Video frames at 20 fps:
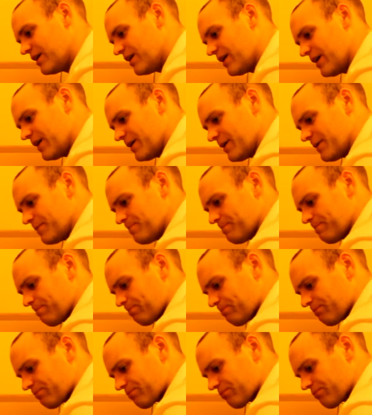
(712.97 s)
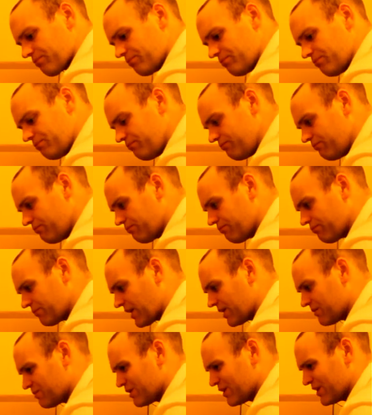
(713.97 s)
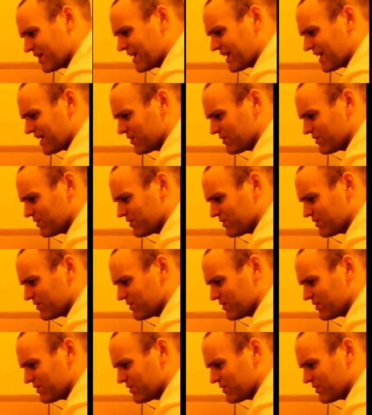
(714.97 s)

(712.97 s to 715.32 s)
But yeah,